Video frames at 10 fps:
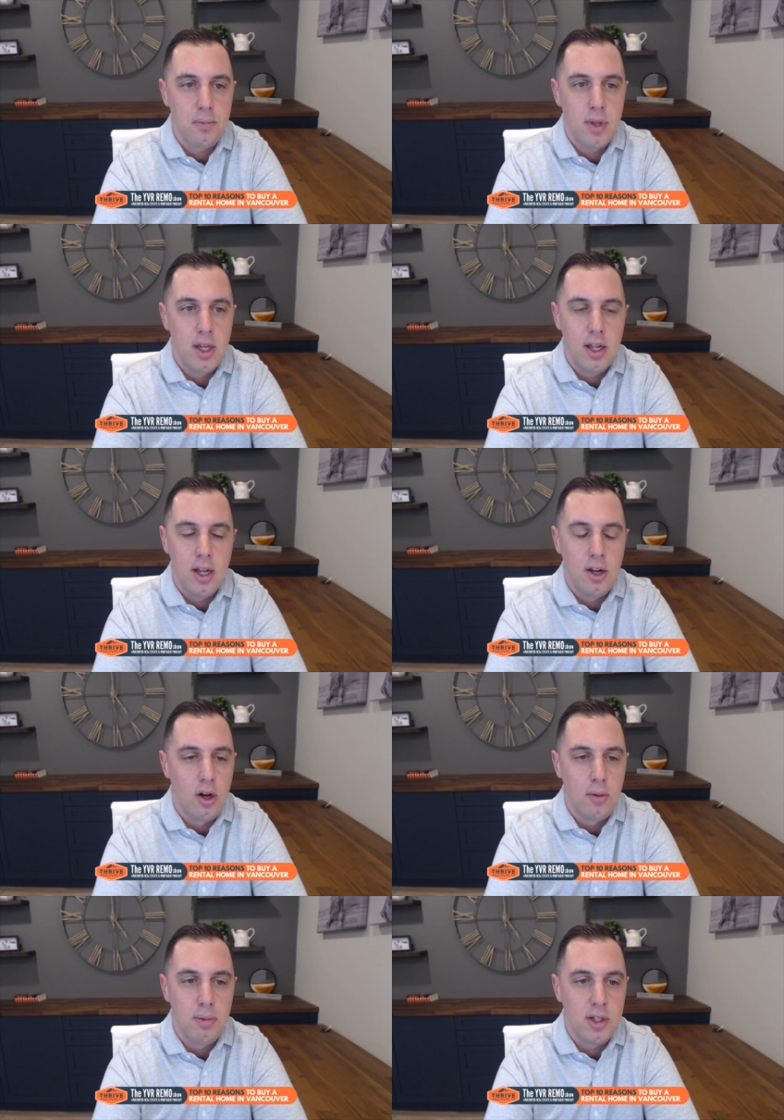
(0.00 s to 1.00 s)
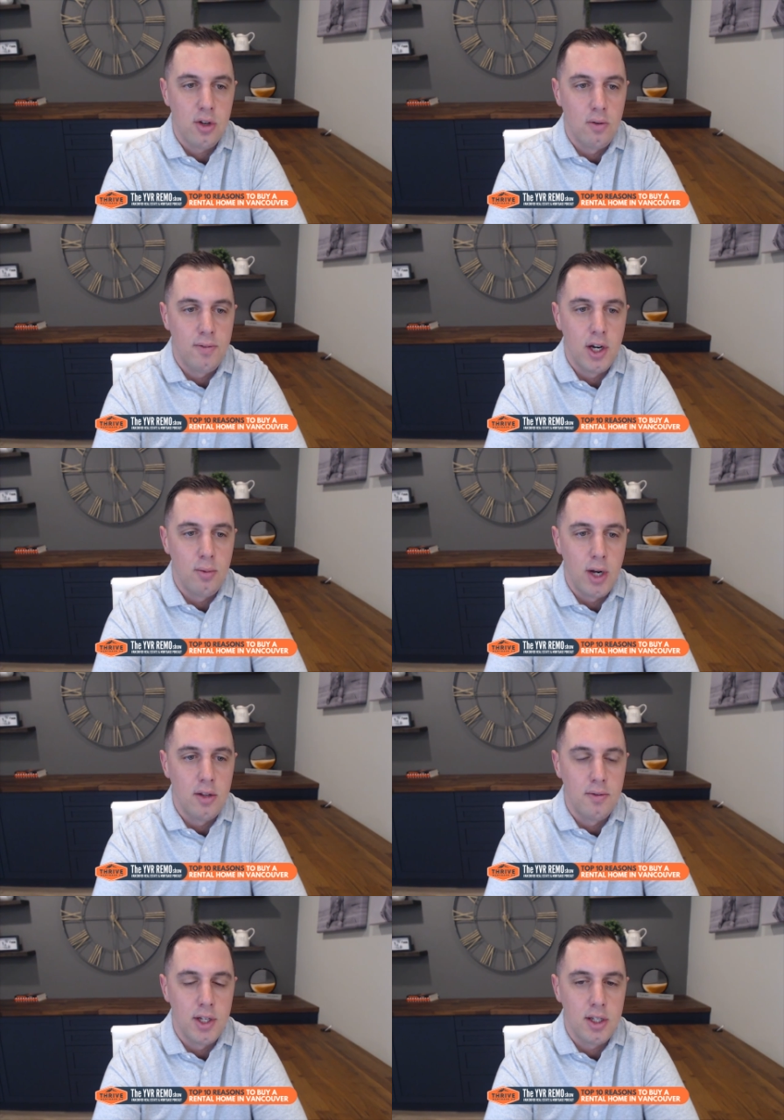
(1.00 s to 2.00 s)
It's all very
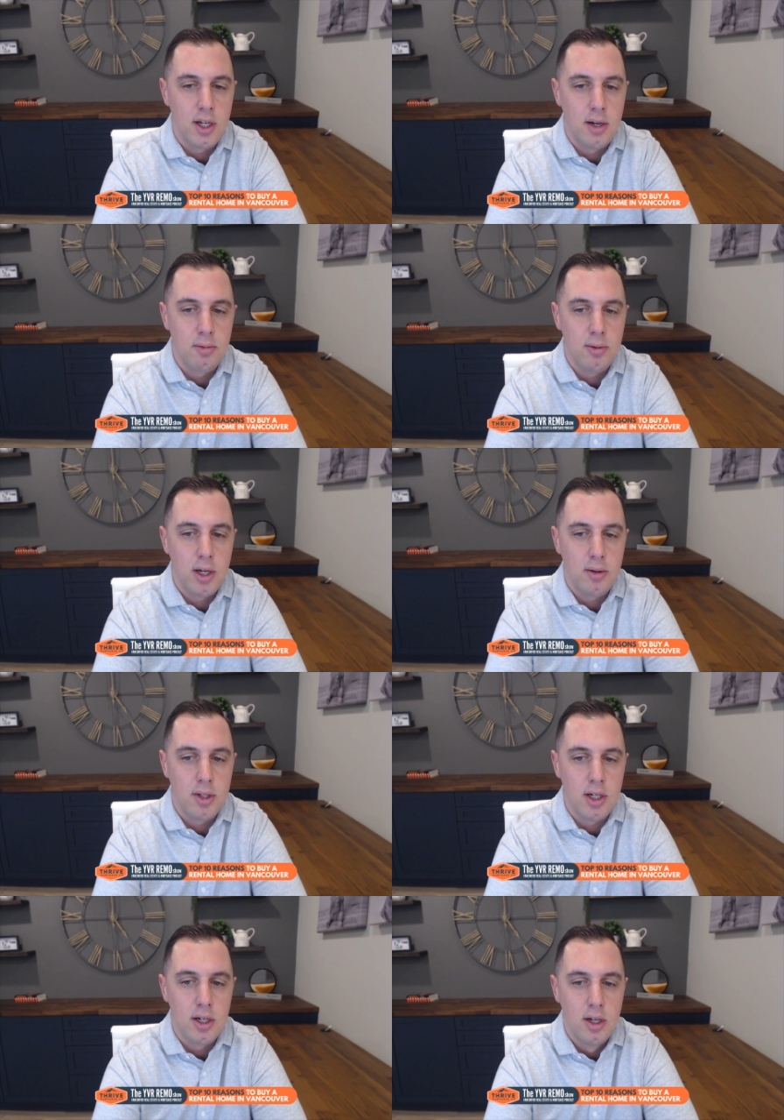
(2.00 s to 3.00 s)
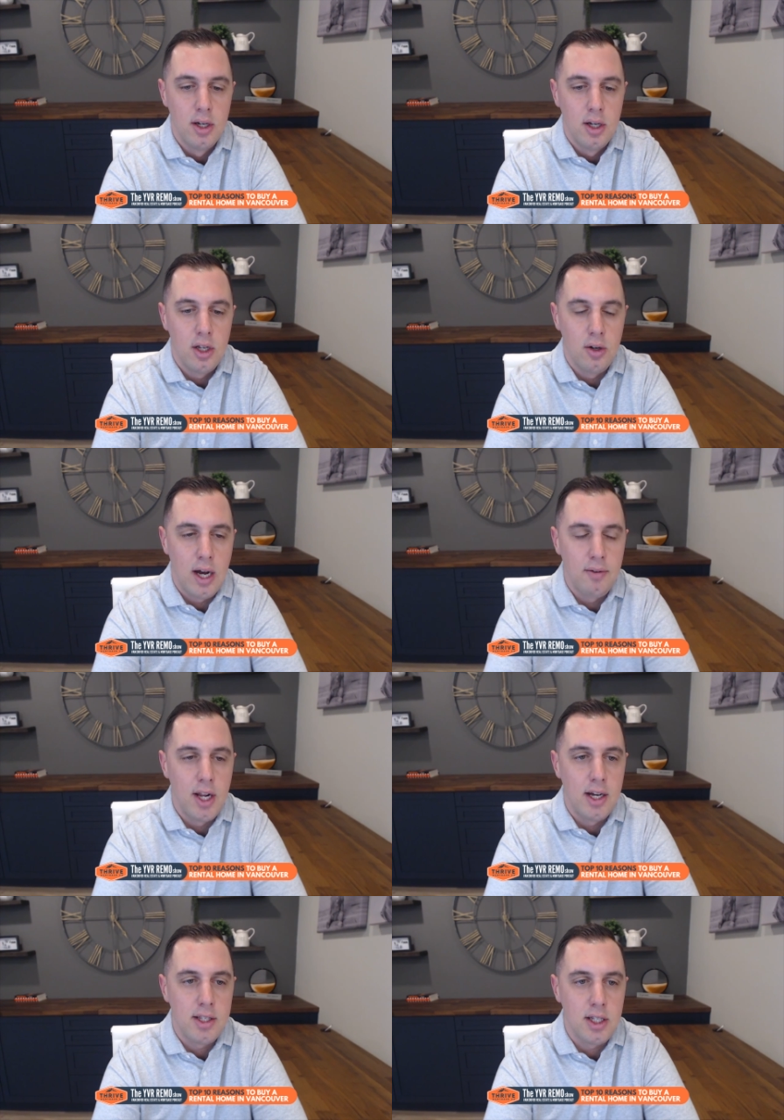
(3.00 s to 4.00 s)
relevant to be able to have
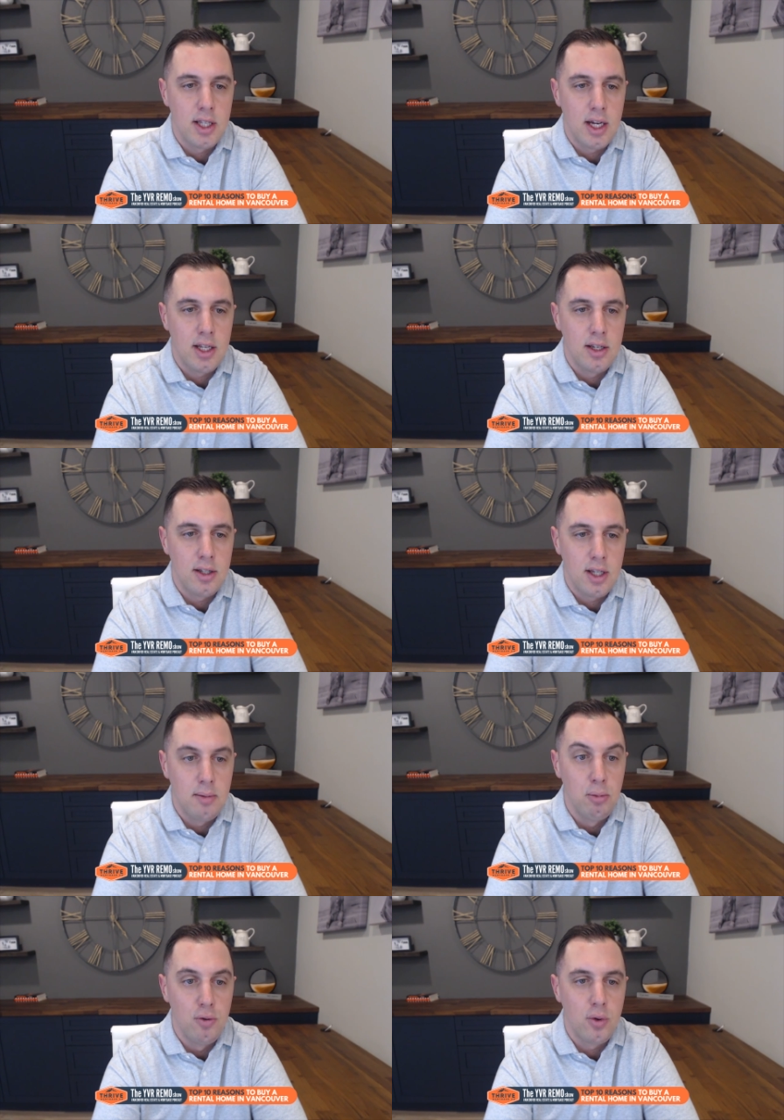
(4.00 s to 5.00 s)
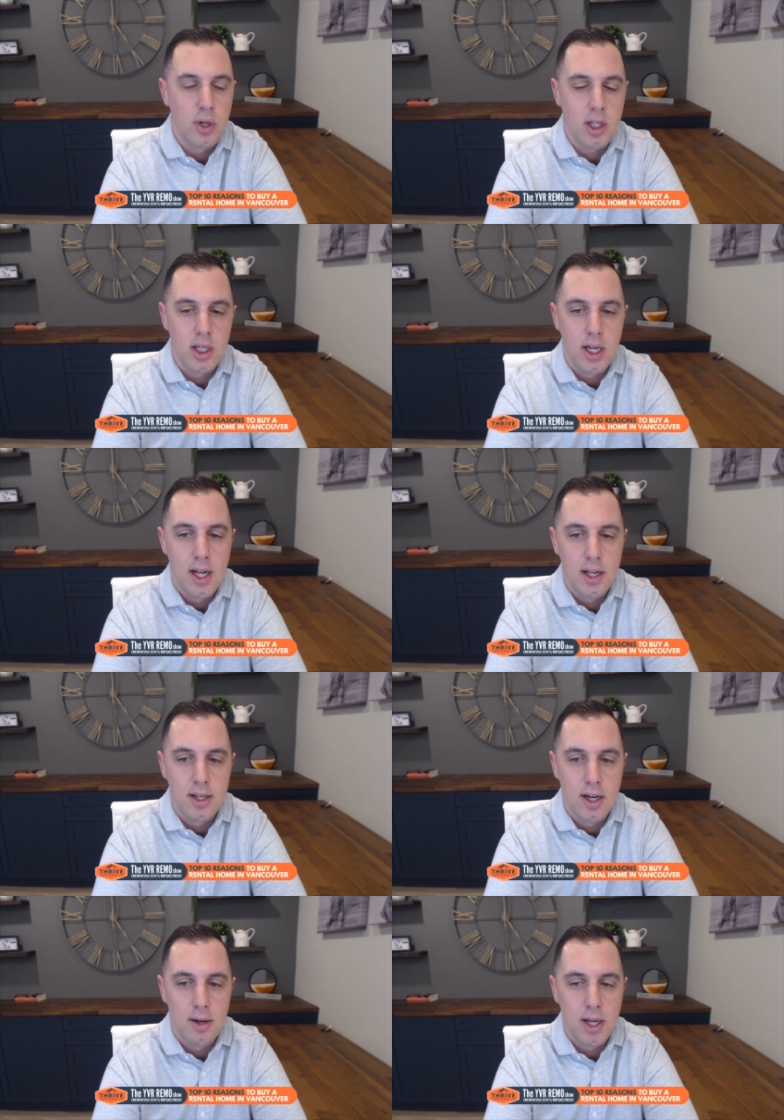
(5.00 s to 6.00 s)
an asset that can move quickly,
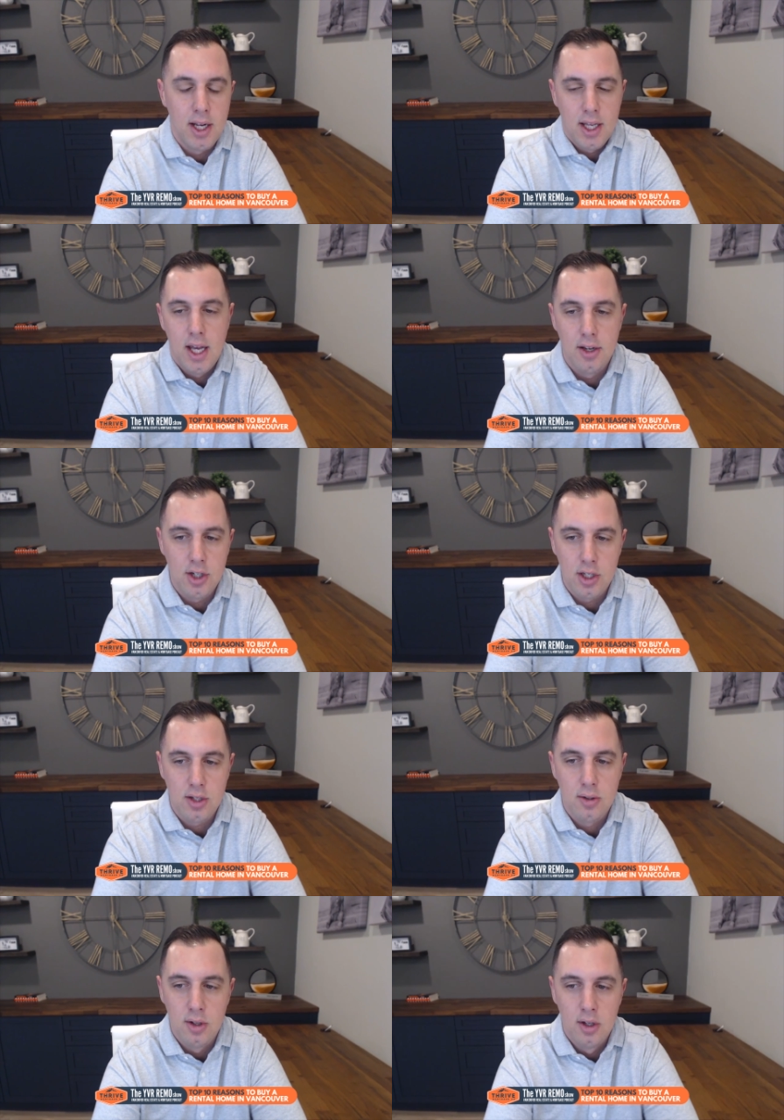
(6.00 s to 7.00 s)
and again, just